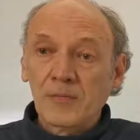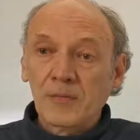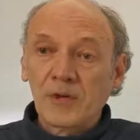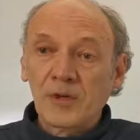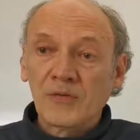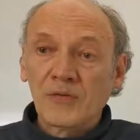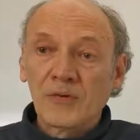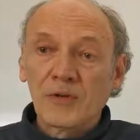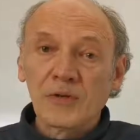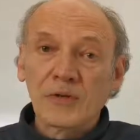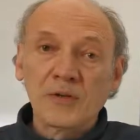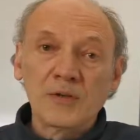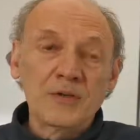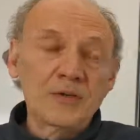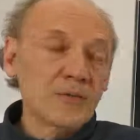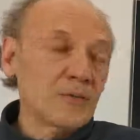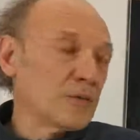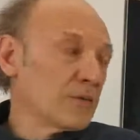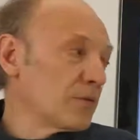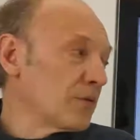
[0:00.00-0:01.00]

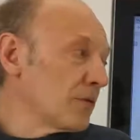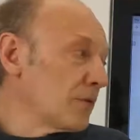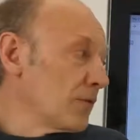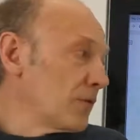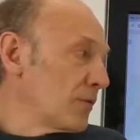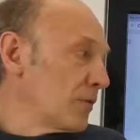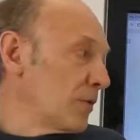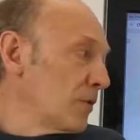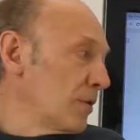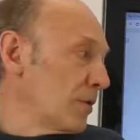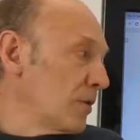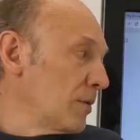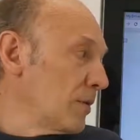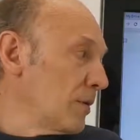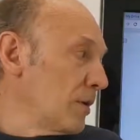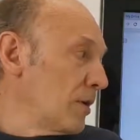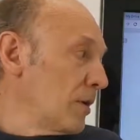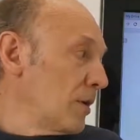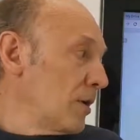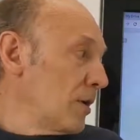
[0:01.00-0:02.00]
Basically, this is the